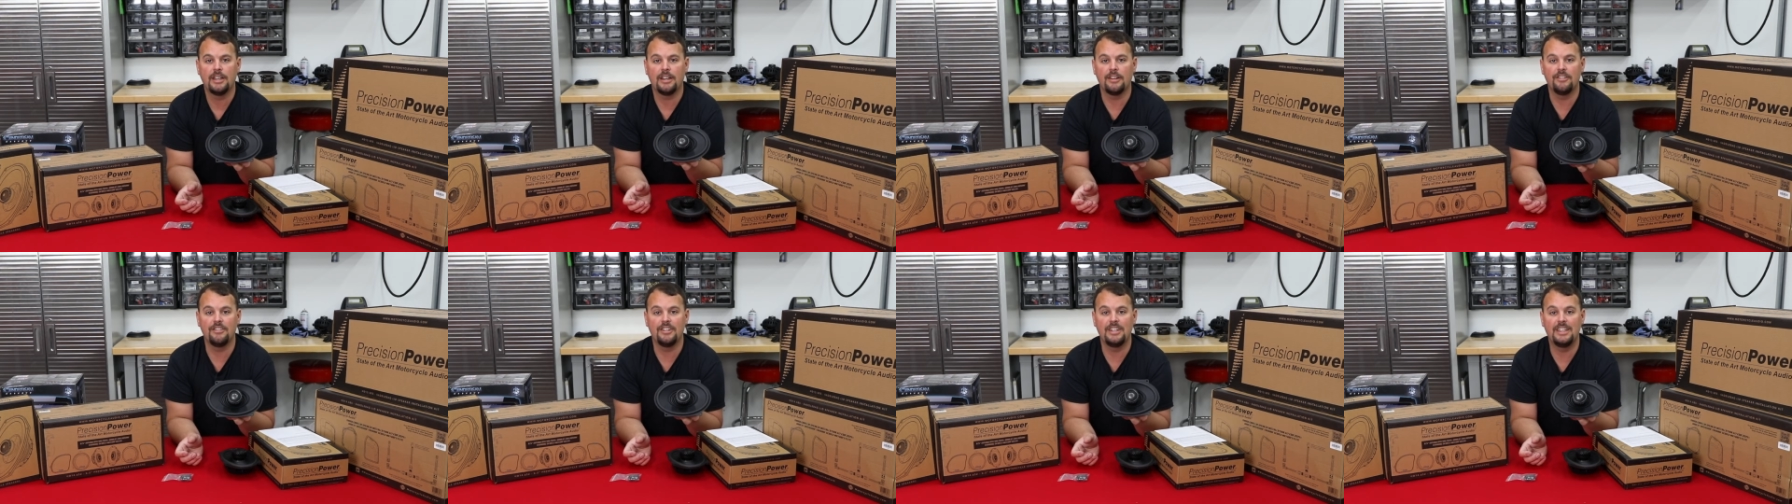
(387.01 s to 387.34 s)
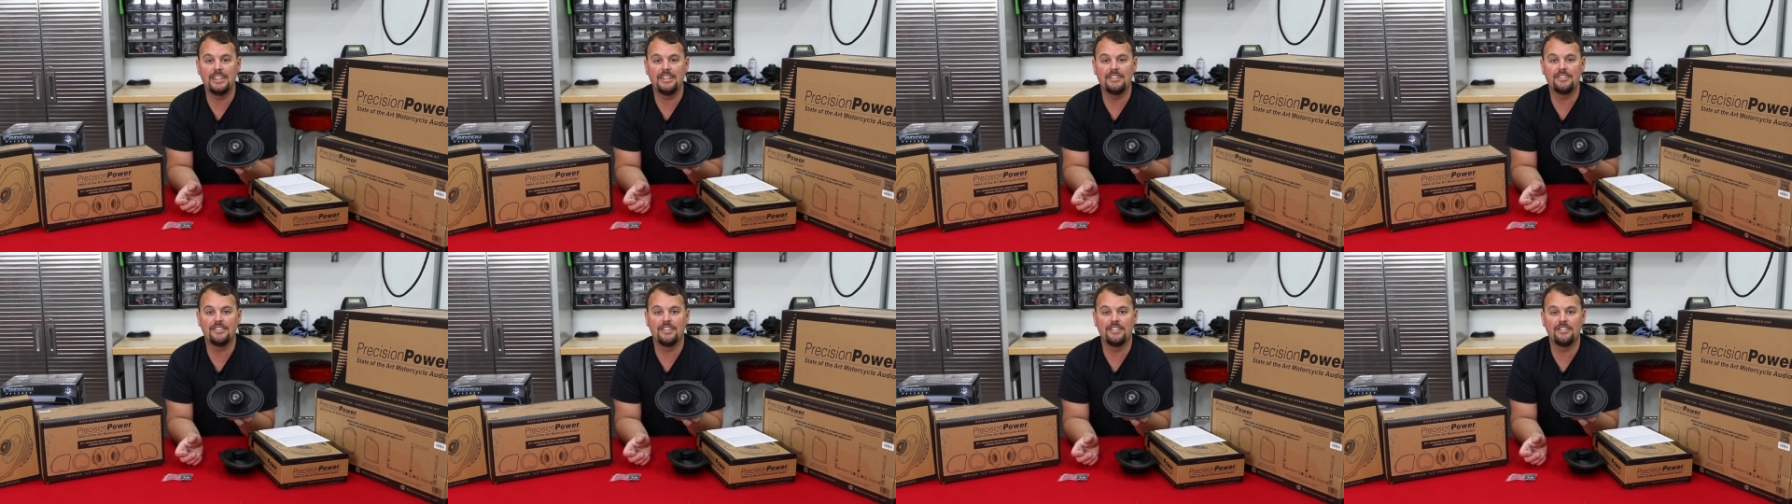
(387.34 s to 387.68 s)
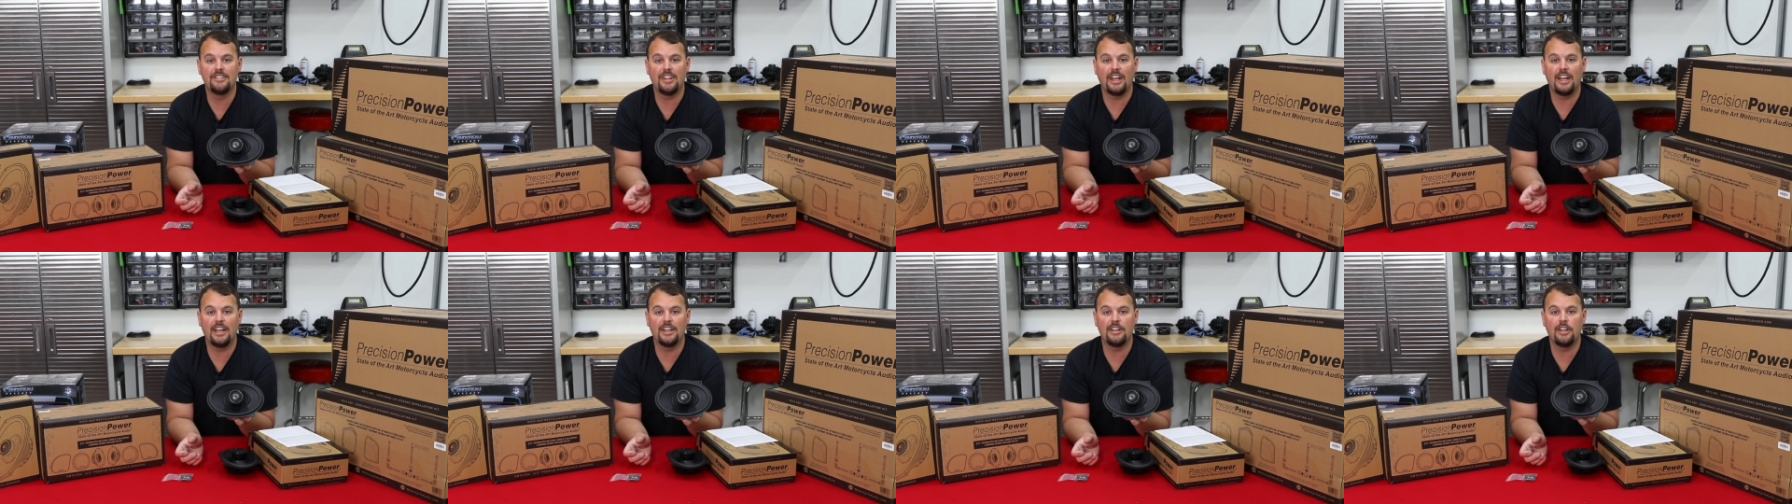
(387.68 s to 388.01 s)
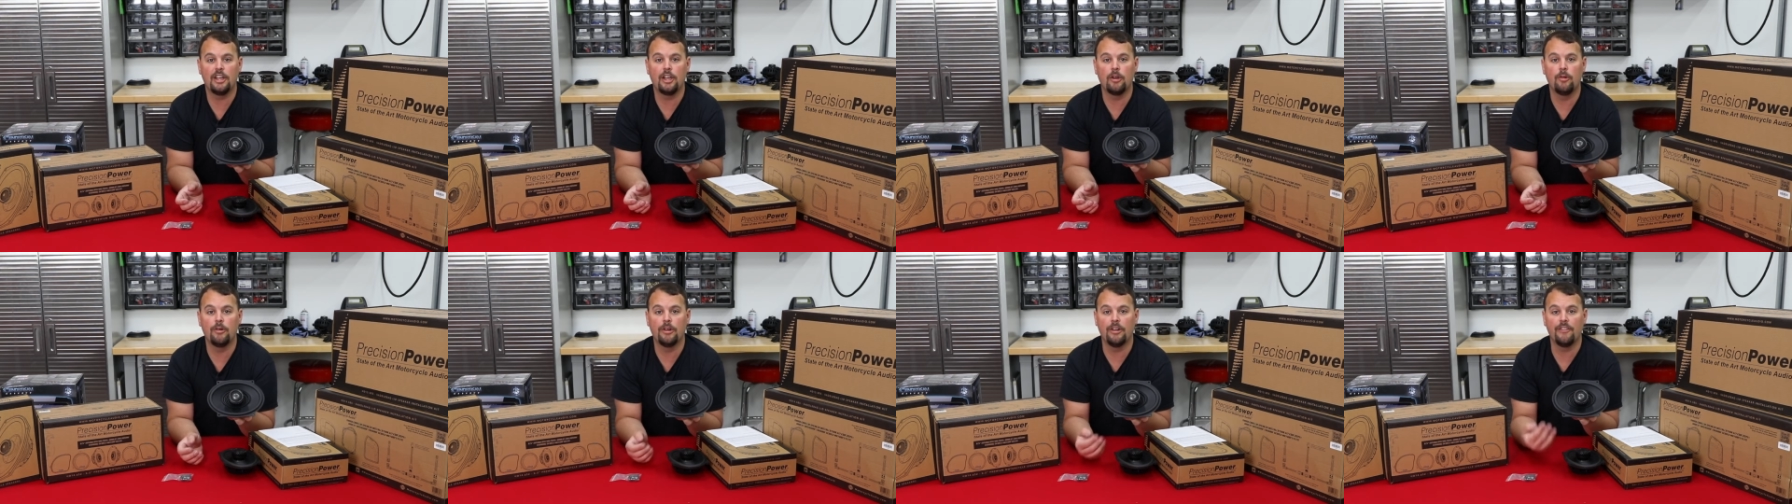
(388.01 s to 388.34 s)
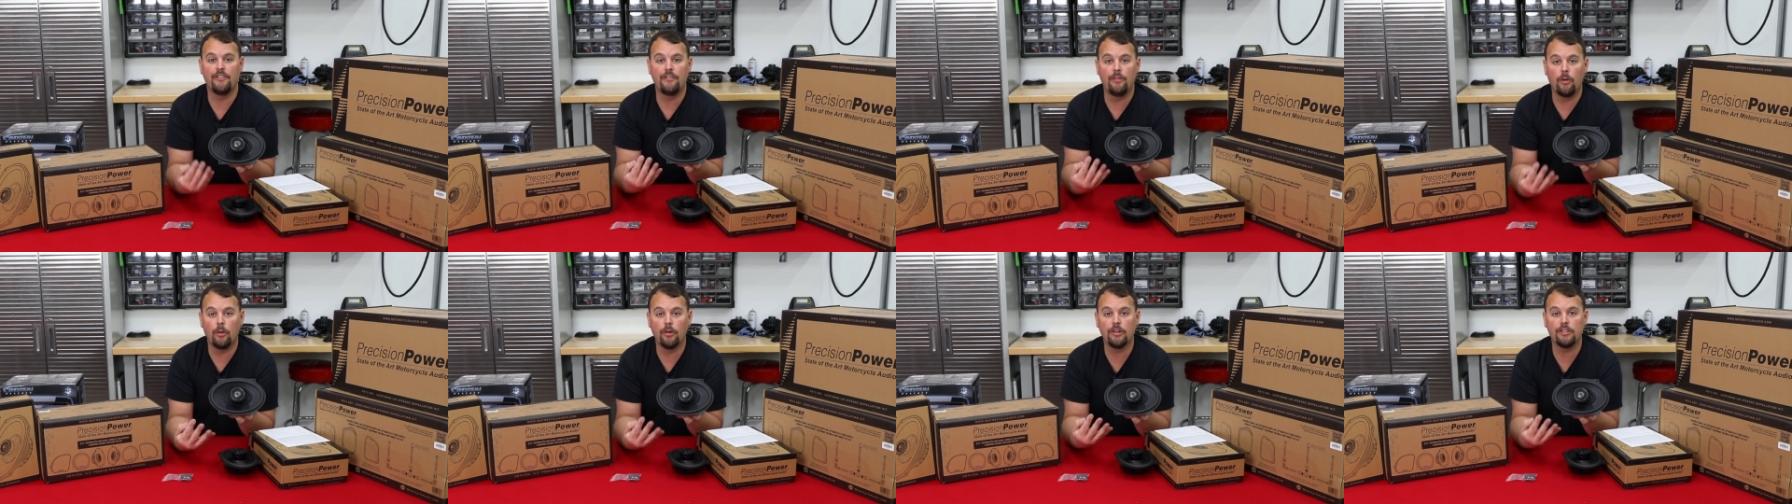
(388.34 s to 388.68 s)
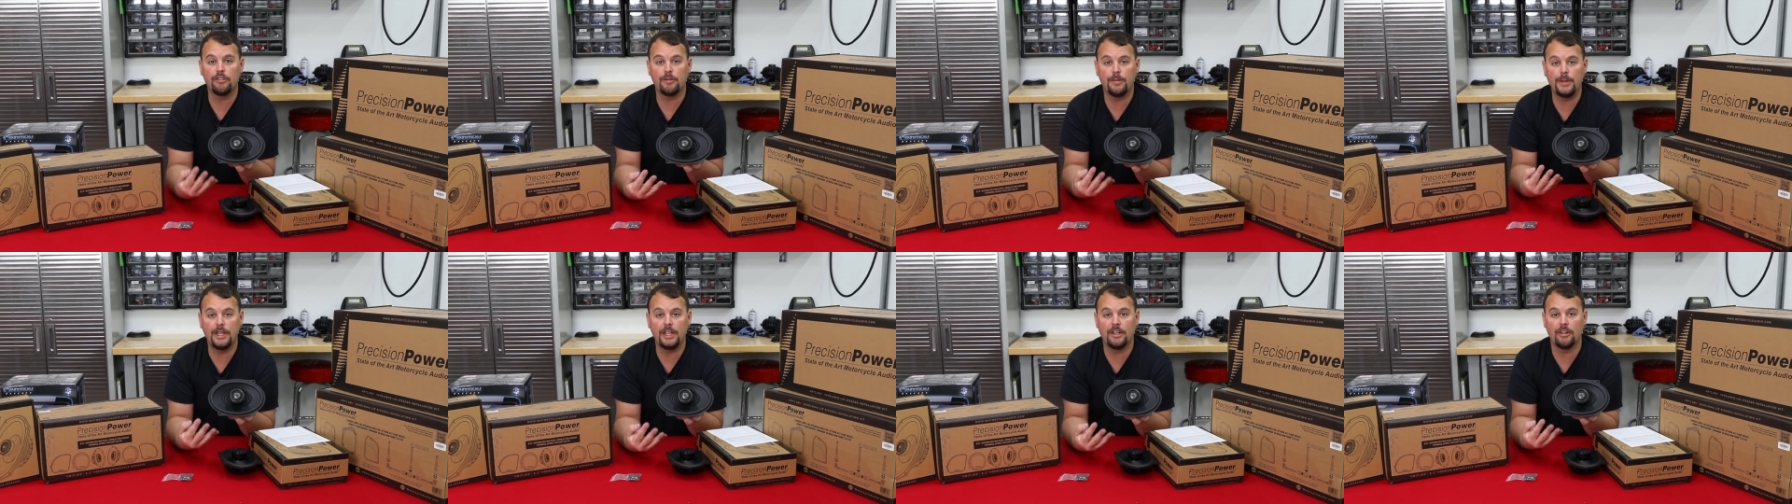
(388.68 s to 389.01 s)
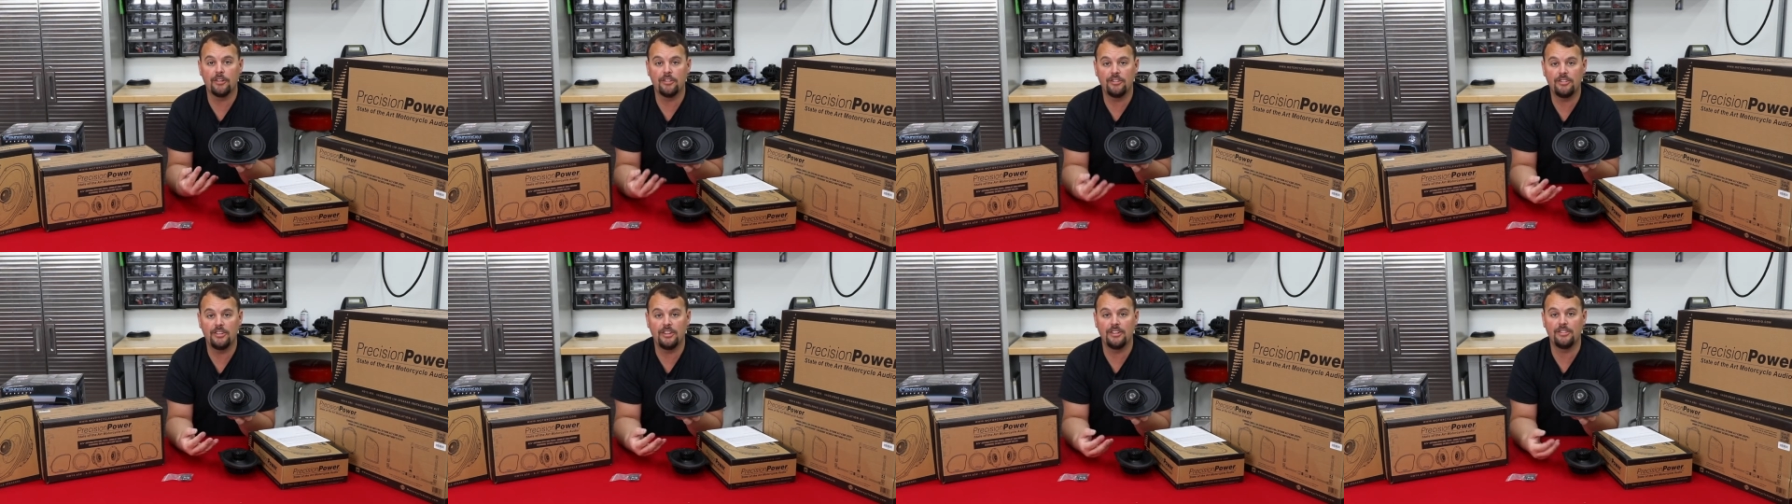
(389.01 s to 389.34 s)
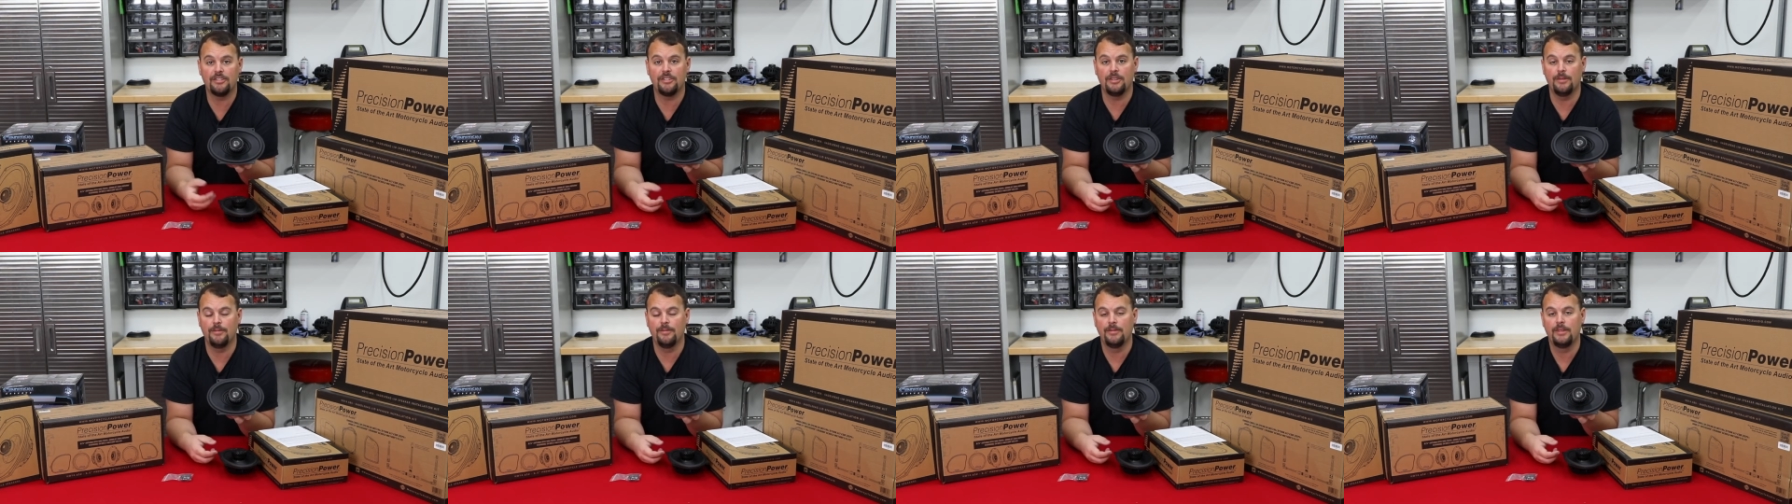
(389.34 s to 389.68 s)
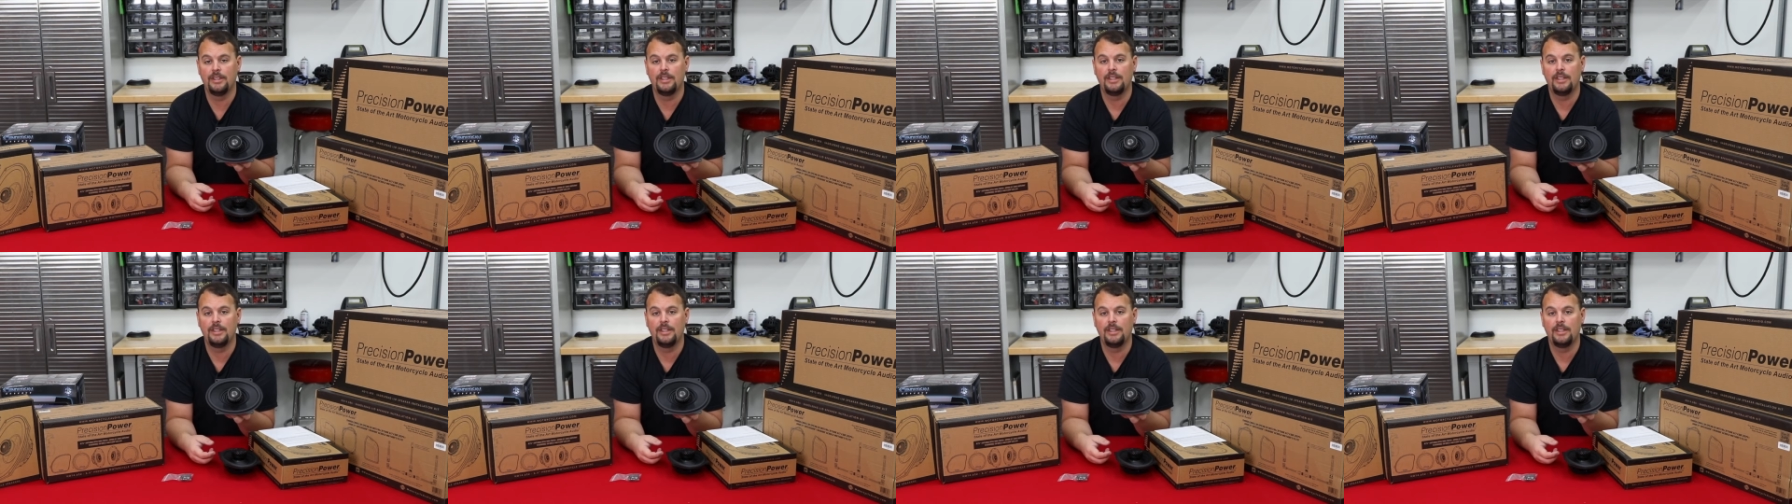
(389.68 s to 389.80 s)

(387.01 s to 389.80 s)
because it is designed to go on a 4-speaker system.